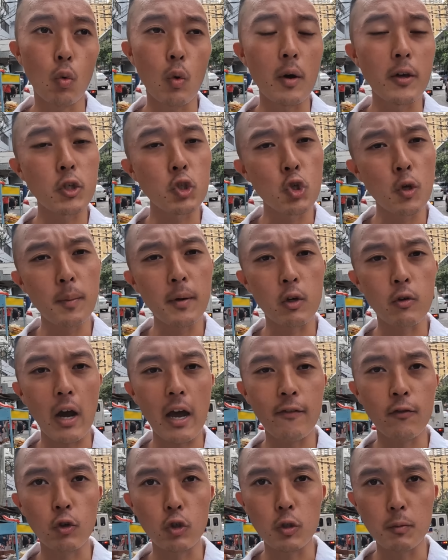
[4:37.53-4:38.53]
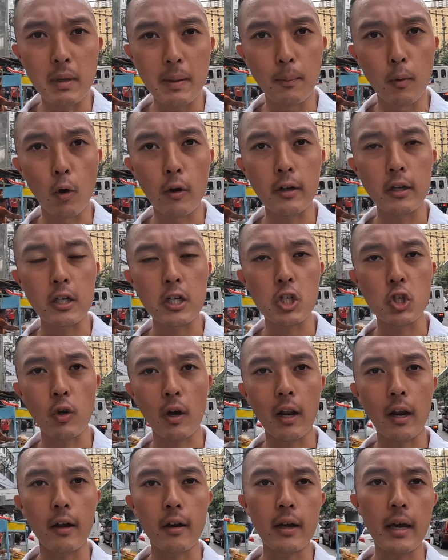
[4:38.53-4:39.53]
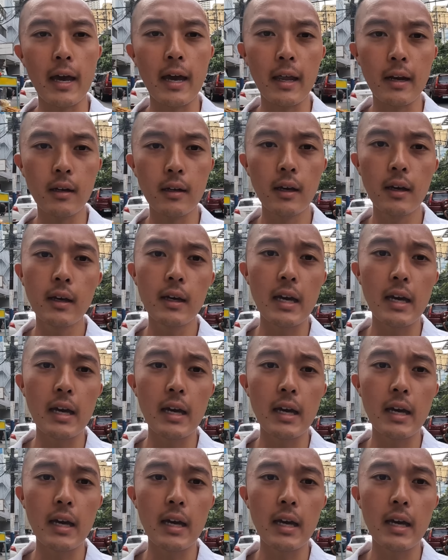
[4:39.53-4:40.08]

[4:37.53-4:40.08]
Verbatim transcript: We're super grateful to be born in Australia, and